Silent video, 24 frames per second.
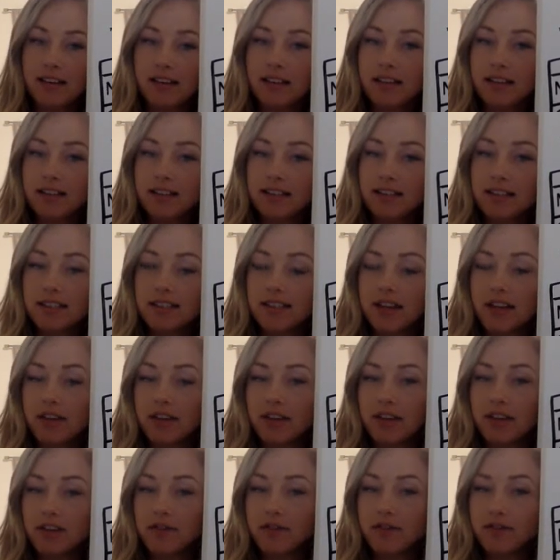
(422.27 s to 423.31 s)
to tell the
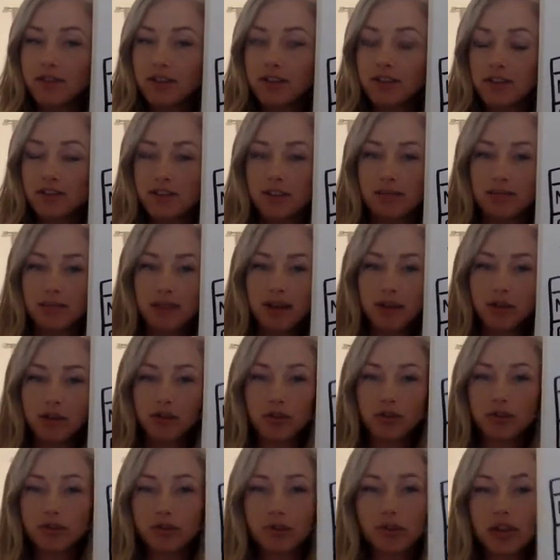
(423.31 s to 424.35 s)
information about who
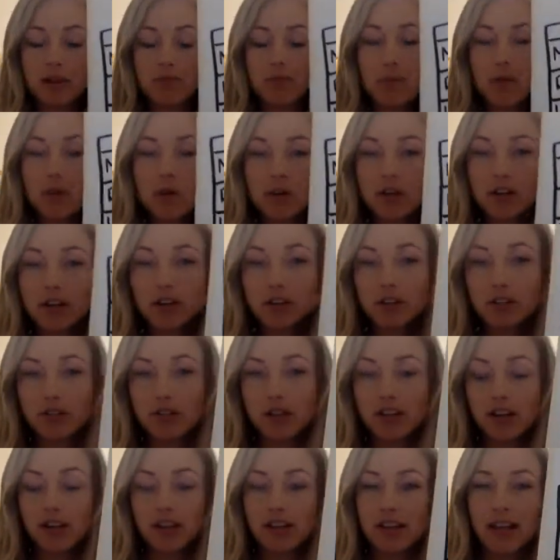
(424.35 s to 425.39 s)
saw more, who
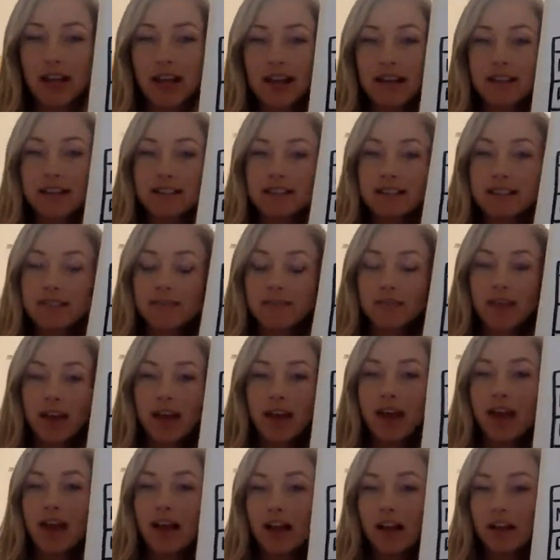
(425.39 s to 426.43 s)
saw less,
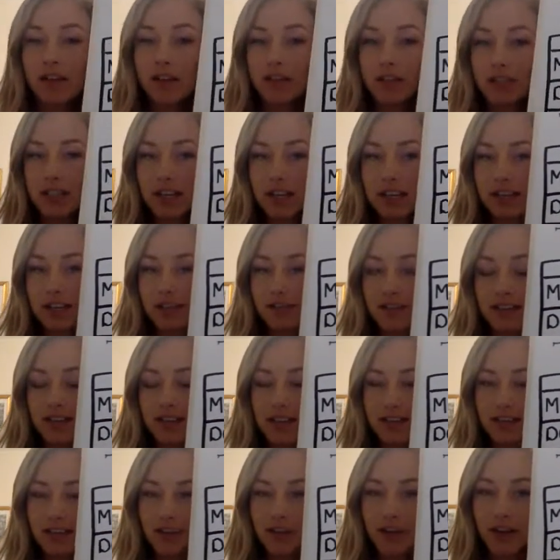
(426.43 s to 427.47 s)
and those kinds of
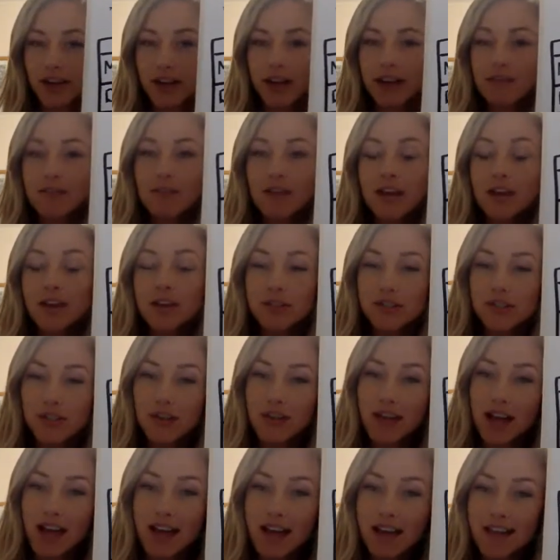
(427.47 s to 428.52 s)
things, okay? So
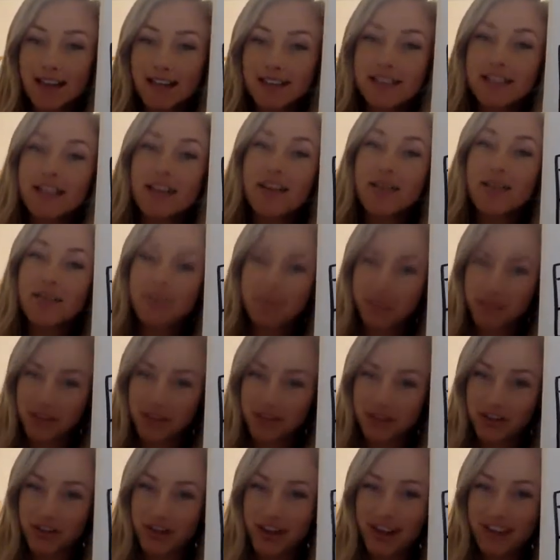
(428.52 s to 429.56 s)
that is
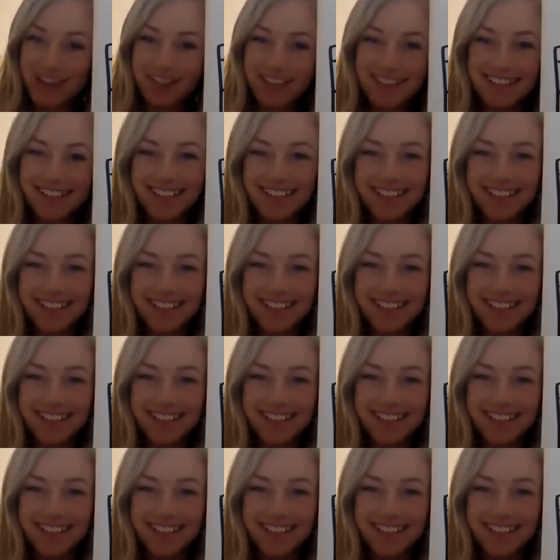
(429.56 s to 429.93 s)
pictographs.